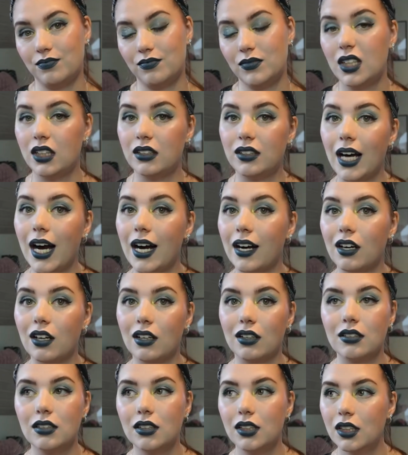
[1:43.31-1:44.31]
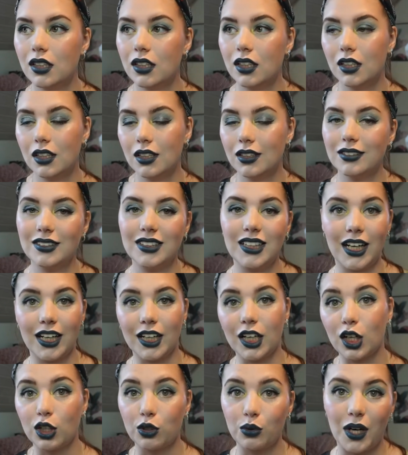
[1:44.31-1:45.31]
the darker,
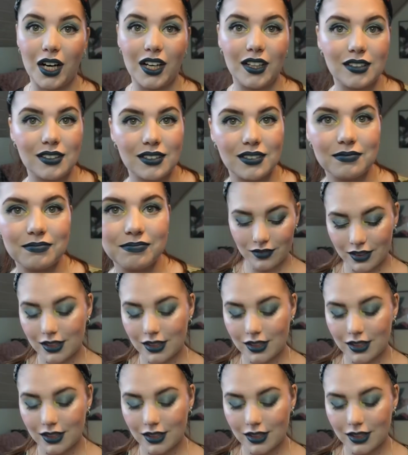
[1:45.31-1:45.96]
darker greys.